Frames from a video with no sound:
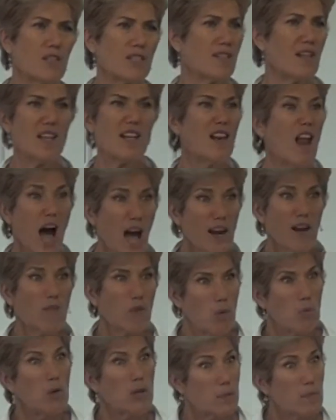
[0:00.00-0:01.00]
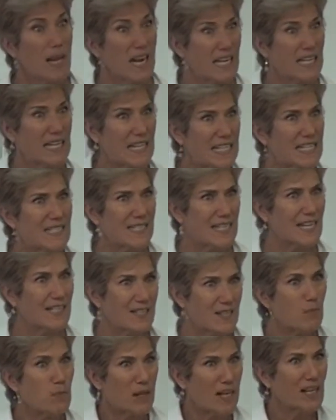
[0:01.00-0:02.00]
Because then none of them would make any
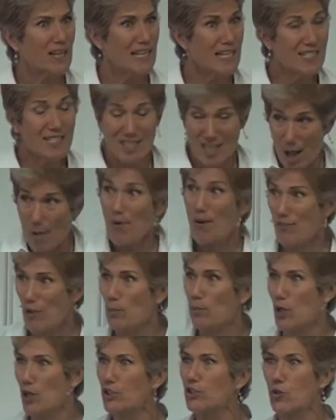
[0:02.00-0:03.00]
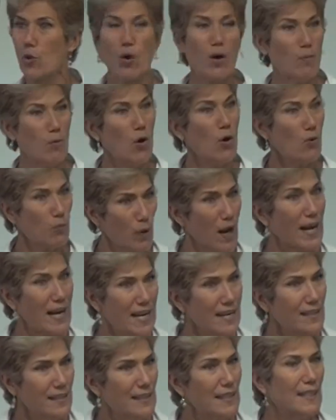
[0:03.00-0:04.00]
sense. But at least some of them look normal,
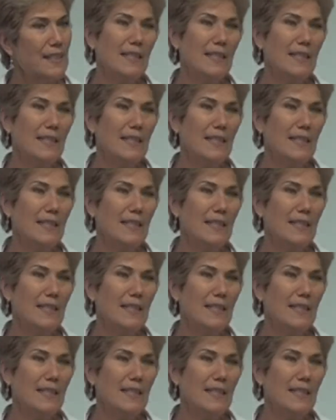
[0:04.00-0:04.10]
right?